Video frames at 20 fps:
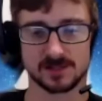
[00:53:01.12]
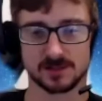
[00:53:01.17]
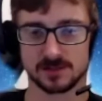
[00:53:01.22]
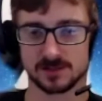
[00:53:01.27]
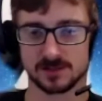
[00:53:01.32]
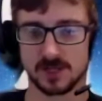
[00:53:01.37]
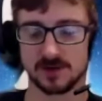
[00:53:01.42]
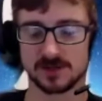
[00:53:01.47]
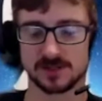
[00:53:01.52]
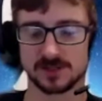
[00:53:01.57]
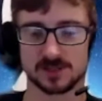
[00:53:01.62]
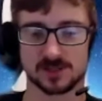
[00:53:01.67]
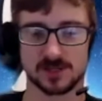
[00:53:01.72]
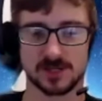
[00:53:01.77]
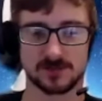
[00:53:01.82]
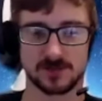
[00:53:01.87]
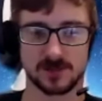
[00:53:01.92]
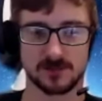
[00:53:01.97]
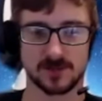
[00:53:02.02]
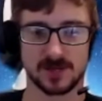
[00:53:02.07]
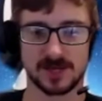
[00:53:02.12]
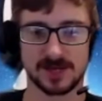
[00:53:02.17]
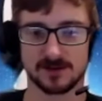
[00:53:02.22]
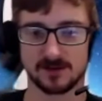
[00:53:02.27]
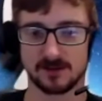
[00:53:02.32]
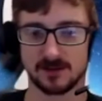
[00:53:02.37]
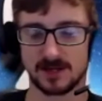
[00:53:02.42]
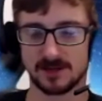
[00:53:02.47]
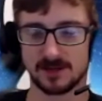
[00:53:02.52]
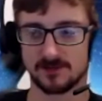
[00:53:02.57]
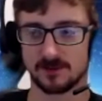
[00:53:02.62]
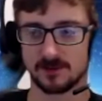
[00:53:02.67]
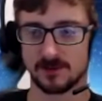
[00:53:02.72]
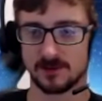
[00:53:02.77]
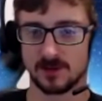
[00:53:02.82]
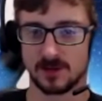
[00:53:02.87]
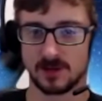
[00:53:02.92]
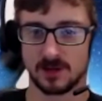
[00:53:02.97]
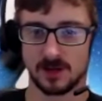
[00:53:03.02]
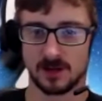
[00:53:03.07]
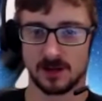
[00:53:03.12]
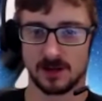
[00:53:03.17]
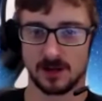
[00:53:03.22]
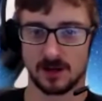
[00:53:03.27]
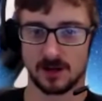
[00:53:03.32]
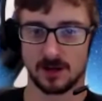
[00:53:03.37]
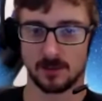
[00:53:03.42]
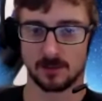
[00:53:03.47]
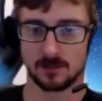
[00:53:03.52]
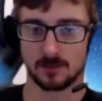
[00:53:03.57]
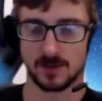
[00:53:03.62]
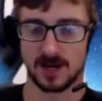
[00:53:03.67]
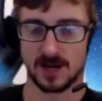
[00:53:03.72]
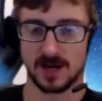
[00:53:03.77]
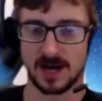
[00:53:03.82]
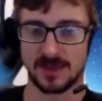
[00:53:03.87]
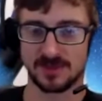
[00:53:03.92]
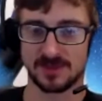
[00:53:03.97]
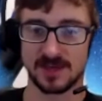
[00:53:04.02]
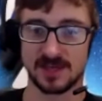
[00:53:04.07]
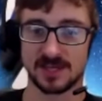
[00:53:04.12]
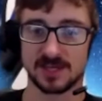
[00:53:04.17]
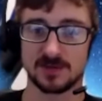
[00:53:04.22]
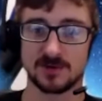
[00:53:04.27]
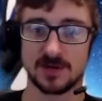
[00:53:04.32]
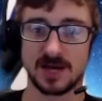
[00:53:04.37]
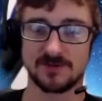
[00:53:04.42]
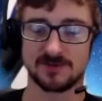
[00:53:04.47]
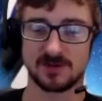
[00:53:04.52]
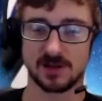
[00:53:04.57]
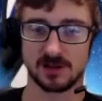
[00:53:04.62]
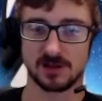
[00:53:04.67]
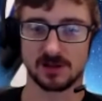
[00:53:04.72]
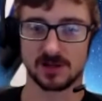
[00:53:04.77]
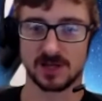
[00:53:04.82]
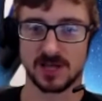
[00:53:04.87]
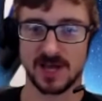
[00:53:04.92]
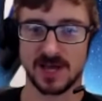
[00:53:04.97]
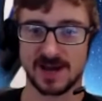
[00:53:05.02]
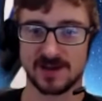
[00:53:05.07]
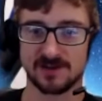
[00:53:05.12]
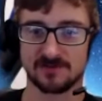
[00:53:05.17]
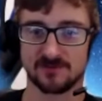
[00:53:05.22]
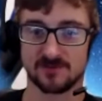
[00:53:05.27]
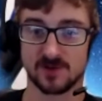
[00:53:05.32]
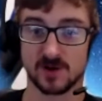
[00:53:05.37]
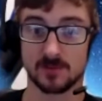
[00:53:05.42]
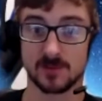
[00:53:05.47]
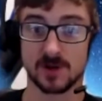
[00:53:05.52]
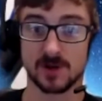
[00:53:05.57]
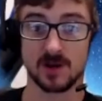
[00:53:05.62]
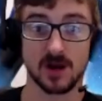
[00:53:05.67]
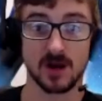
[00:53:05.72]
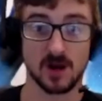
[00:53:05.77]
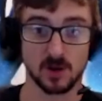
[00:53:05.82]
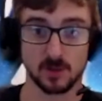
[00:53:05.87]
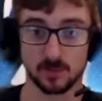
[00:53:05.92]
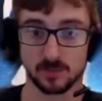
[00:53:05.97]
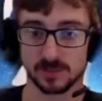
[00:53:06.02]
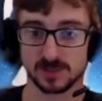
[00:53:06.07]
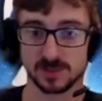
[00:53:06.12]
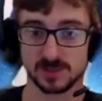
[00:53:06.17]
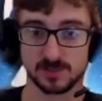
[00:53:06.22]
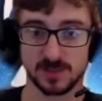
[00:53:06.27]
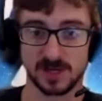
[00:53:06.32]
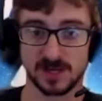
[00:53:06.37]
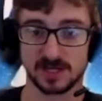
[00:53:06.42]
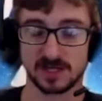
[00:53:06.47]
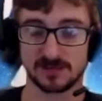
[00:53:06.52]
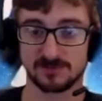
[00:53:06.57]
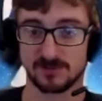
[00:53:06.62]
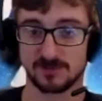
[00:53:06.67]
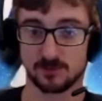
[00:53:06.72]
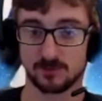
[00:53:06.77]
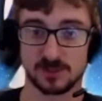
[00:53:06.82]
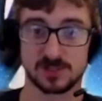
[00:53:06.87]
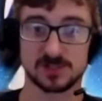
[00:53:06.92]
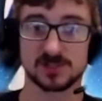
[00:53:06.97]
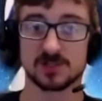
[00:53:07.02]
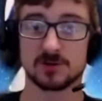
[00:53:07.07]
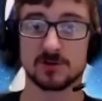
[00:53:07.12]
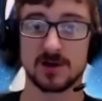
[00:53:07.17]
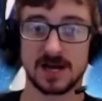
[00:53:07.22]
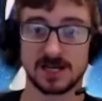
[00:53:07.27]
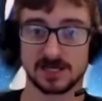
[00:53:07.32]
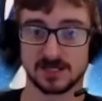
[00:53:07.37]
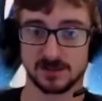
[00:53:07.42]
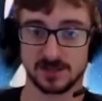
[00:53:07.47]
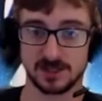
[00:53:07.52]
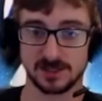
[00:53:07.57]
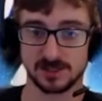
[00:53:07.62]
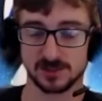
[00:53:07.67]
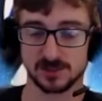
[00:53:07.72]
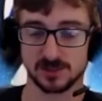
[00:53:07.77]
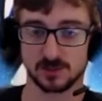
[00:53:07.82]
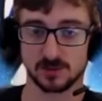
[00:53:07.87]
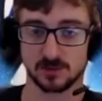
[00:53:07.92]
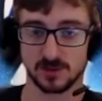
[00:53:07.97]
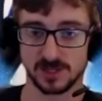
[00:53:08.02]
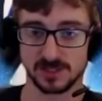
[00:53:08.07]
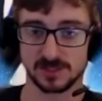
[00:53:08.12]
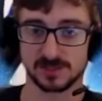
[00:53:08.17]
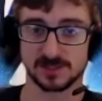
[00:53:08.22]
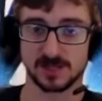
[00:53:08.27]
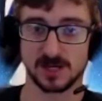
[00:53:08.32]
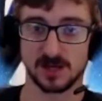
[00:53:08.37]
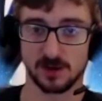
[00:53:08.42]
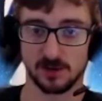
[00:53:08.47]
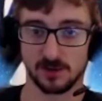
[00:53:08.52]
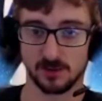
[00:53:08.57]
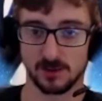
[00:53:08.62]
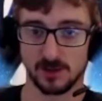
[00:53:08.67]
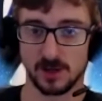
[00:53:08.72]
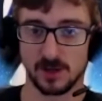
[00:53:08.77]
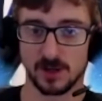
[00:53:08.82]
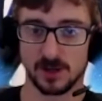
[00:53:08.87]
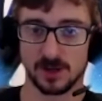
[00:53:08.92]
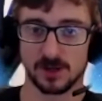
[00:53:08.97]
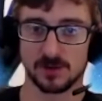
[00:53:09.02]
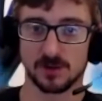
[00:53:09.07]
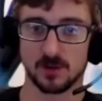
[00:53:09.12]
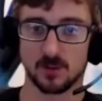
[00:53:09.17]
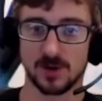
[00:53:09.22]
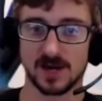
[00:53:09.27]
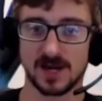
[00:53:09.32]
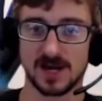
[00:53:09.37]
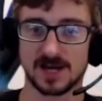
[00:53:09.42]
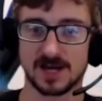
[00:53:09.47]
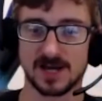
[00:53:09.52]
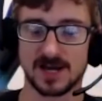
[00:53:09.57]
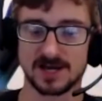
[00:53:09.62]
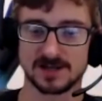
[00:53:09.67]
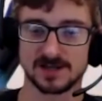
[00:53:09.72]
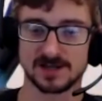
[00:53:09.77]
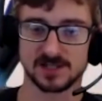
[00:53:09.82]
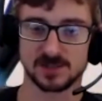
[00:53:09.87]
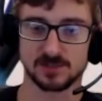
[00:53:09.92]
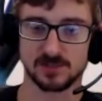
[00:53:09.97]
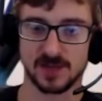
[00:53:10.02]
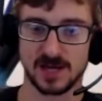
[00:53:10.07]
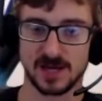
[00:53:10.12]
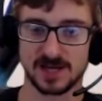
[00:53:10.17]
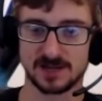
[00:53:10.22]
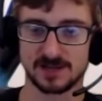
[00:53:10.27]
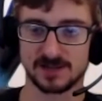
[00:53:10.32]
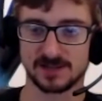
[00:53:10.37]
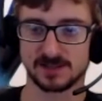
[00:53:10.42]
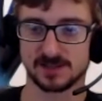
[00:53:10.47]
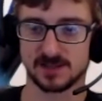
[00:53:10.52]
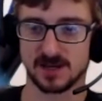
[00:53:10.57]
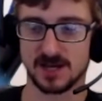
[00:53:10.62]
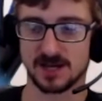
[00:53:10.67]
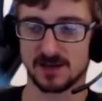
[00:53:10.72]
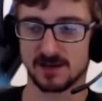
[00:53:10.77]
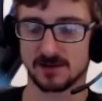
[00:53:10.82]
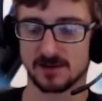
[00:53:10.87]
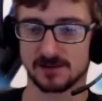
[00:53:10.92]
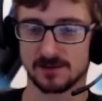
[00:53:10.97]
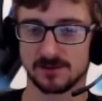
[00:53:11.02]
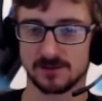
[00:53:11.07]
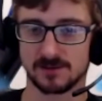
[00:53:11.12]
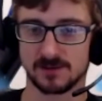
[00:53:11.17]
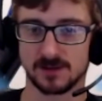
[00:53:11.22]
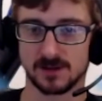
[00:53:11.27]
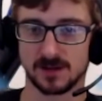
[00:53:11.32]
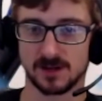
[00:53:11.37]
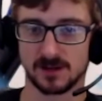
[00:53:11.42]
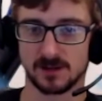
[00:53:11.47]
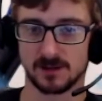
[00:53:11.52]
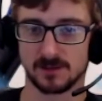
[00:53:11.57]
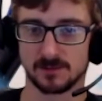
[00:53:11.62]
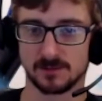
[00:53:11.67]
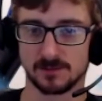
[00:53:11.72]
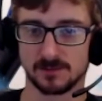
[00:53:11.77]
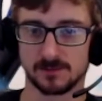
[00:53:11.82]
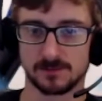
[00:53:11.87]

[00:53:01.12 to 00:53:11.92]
so extremely beginner level. I think you have to look at it from your own perspective of what you actually enjoy. So the way I kind of explain it is like, um,